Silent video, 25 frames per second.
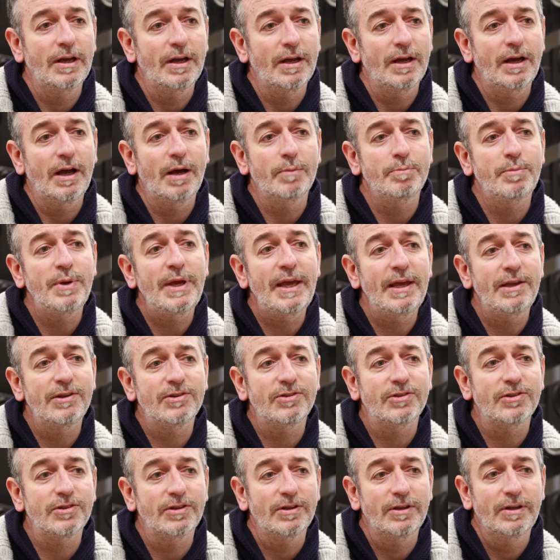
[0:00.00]
a
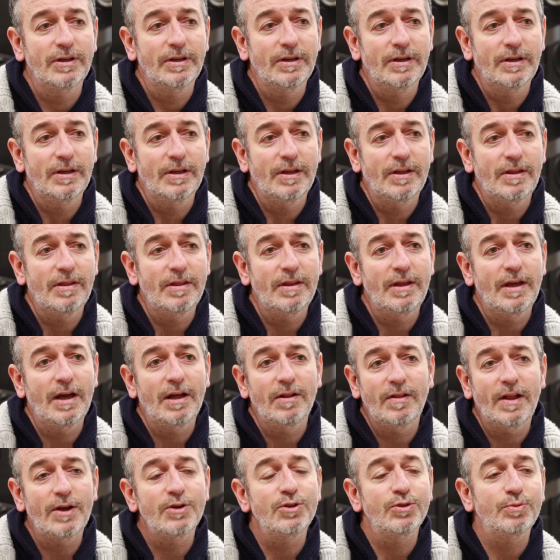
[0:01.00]
base that
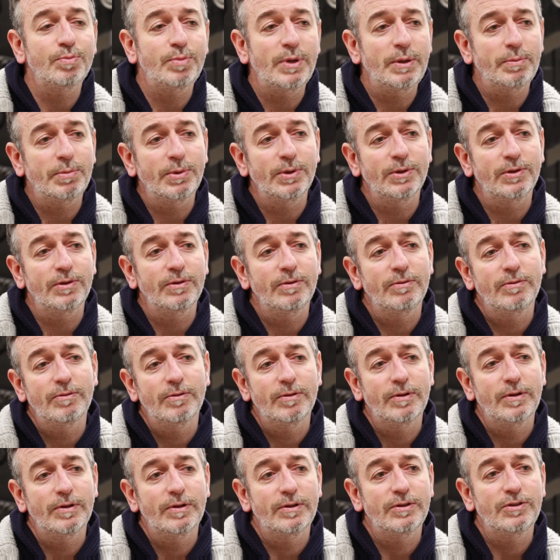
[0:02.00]
allows people
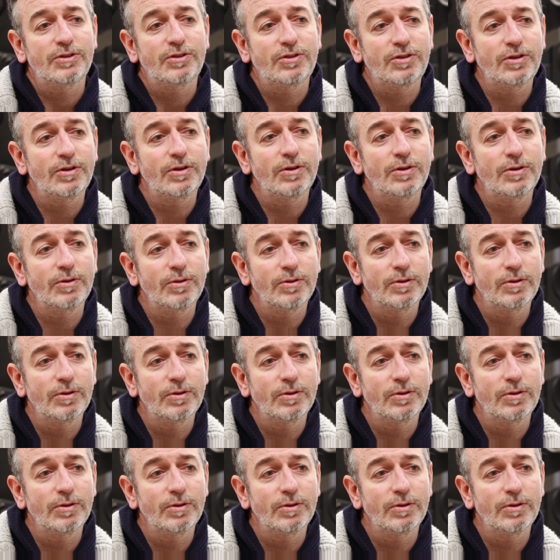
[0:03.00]
to,